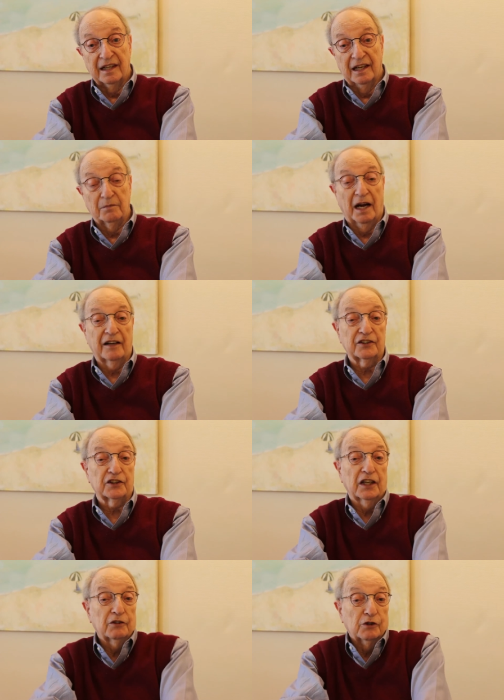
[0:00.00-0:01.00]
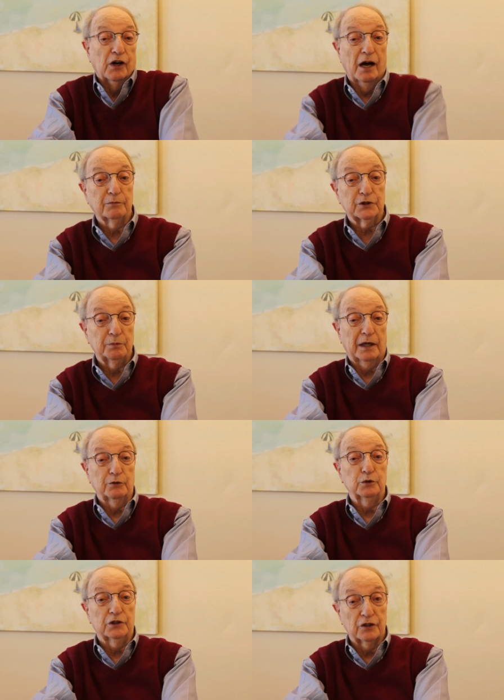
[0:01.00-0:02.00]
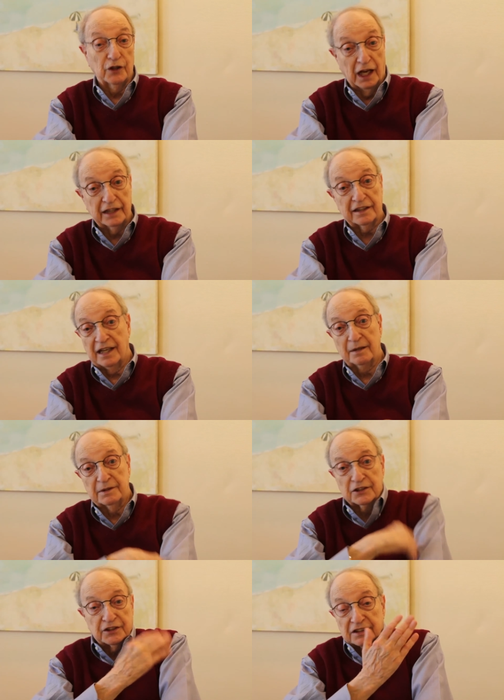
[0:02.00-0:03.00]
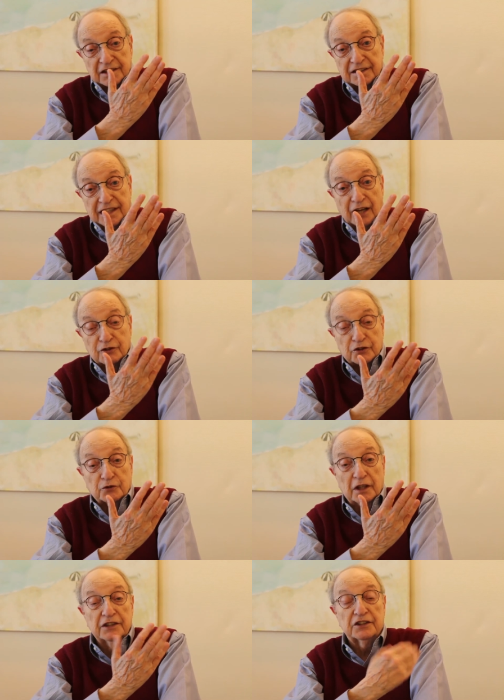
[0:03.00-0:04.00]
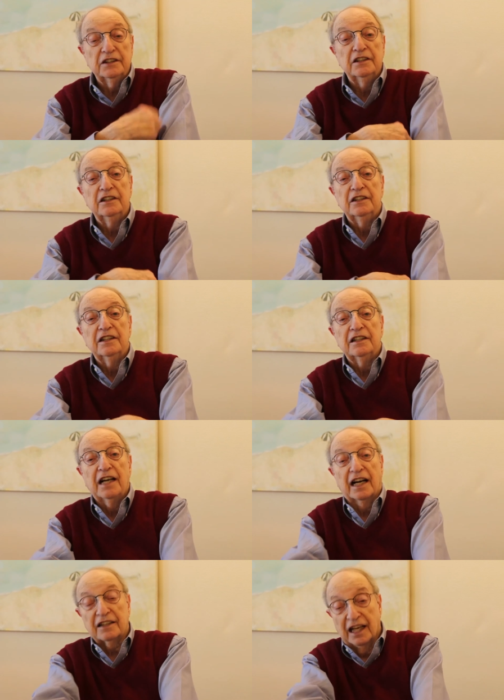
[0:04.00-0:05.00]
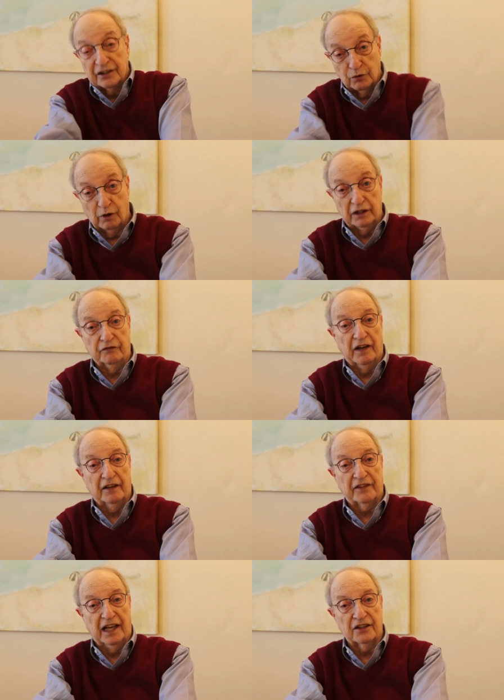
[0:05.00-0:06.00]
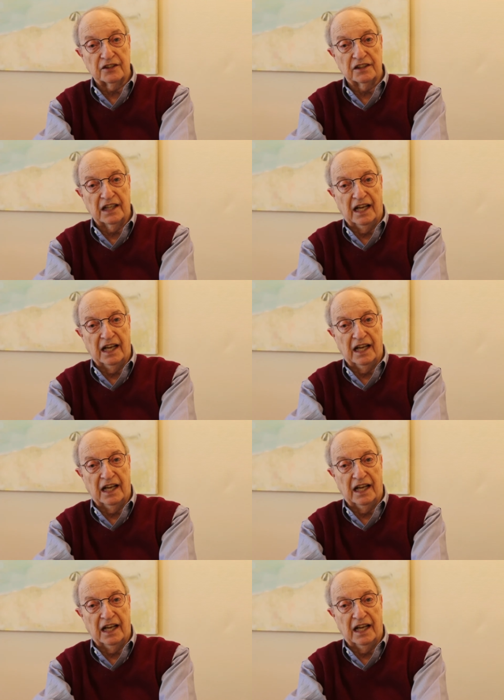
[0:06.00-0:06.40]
And I said, well, how much money would you like? I mean, this sounds crazy. I'd like $25,000.